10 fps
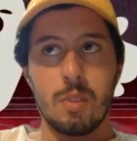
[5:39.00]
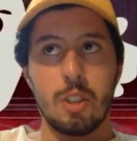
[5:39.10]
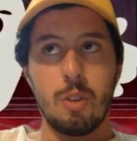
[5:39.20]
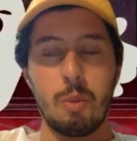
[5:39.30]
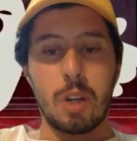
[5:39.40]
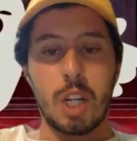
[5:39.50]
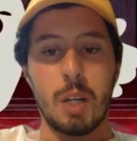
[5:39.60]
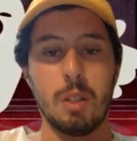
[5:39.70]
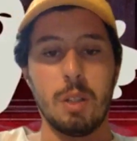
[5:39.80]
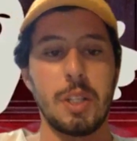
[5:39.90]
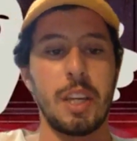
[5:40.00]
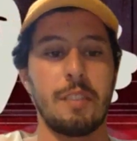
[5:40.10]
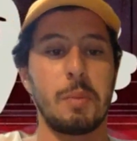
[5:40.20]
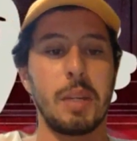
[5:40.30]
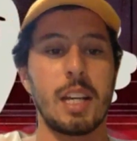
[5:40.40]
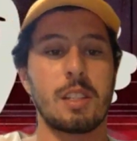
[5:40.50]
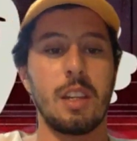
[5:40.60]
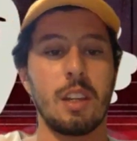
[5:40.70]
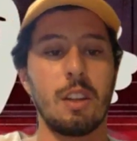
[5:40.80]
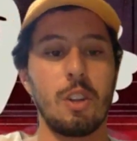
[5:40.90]
to a problem, then you have to be
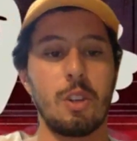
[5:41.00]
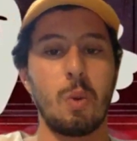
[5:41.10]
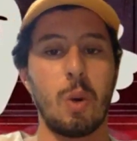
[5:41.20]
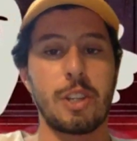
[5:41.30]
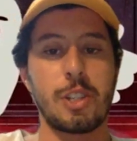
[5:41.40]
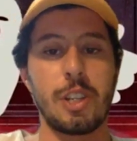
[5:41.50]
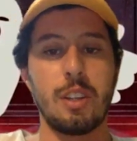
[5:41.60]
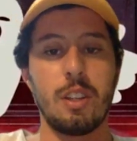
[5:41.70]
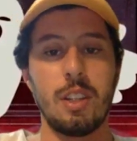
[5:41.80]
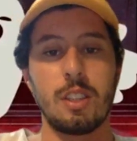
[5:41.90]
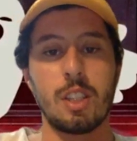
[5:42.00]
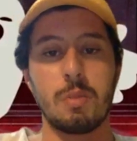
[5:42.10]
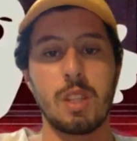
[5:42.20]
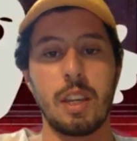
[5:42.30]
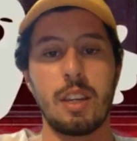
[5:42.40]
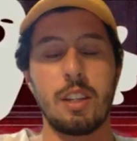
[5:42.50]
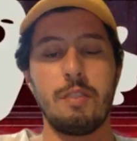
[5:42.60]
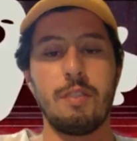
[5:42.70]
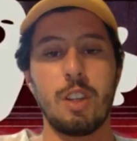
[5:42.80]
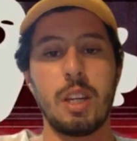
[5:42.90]
asking a good question. And it seems like kind of
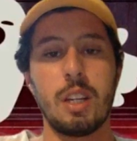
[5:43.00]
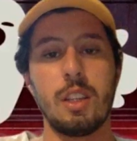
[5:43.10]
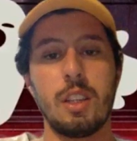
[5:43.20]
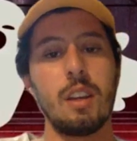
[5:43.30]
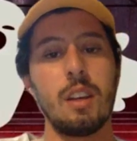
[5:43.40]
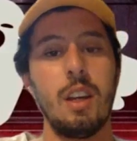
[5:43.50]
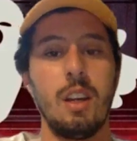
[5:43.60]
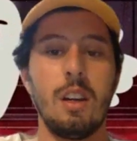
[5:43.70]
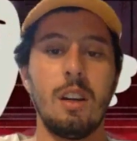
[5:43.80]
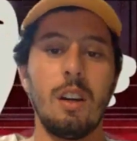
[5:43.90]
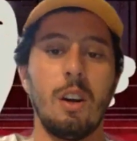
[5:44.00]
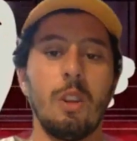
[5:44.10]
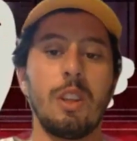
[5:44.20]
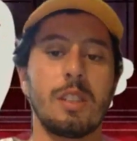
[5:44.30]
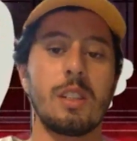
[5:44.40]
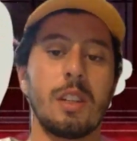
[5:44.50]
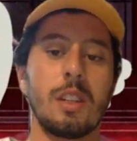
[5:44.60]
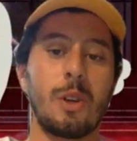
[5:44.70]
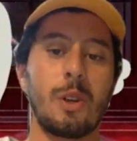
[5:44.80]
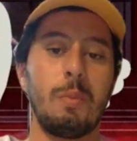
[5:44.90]
fundamentally, all these
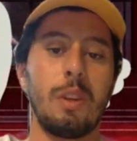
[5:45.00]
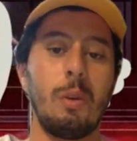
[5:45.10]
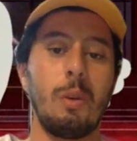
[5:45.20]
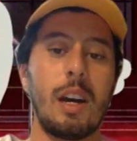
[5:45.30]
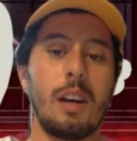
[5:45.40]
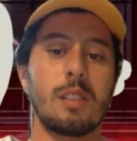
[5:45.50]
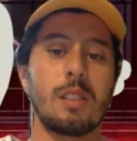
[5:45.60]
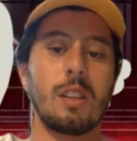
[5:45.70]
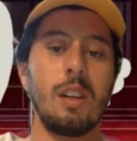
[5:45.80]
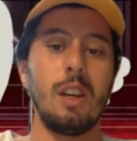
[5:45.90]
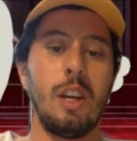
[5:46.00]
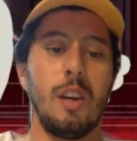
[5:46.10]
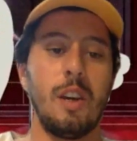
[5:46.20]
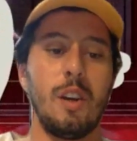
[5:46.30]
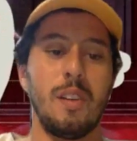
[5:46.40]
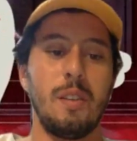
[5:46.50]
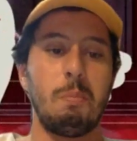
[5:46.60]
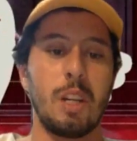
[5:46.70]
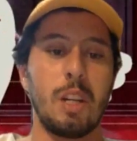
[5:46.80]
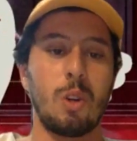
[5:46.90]
things are helping you ask
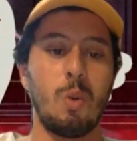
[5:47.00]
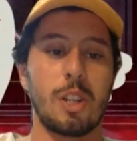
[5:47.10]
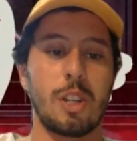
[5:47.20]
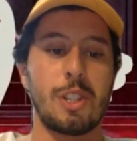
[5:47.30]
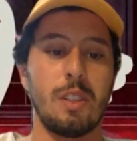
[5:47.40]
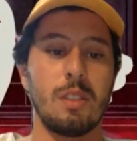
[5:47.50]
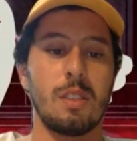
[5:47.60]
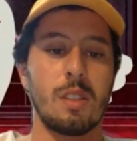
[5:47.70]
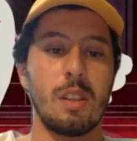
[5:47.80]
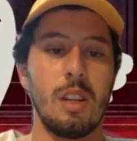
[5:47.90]
better questions.